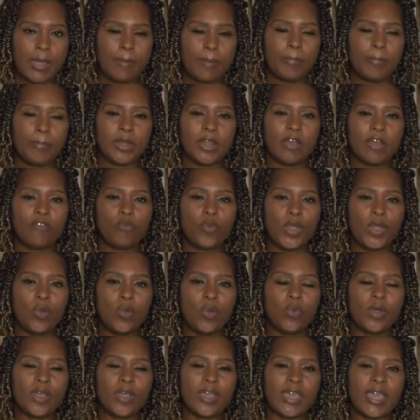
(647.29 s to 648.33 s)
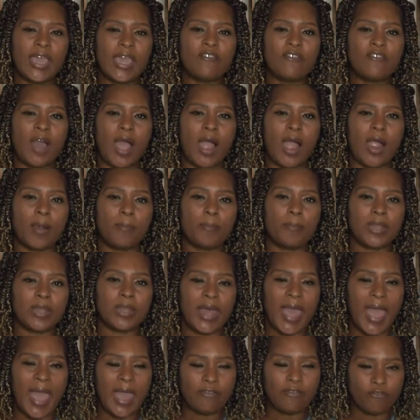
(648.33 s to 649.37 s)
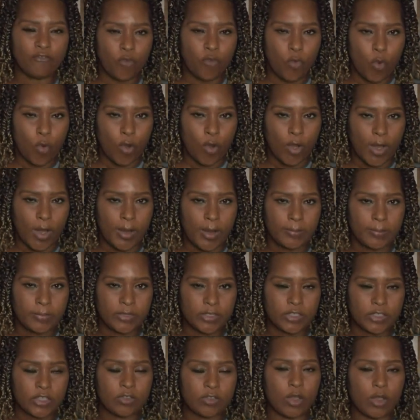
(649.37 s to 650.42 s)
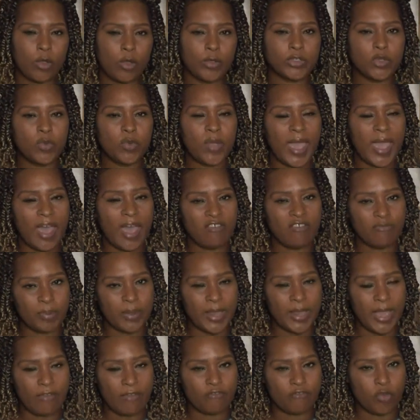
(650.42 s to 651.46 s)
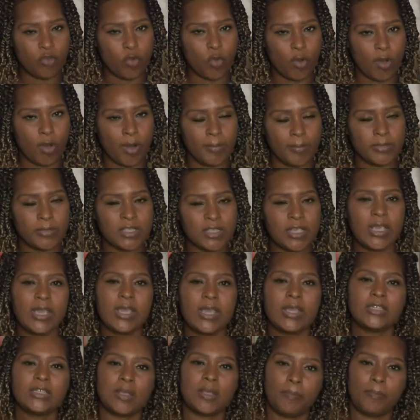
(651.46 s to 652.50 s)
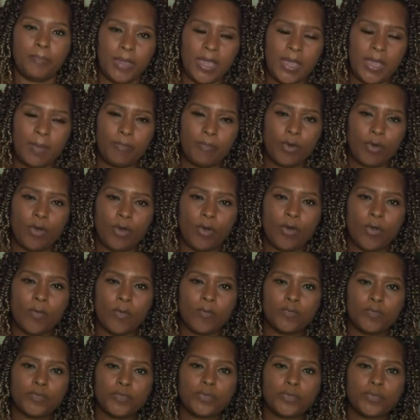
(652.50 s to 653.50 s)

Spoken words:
But if we would give our platforms to those who have platforms, to people,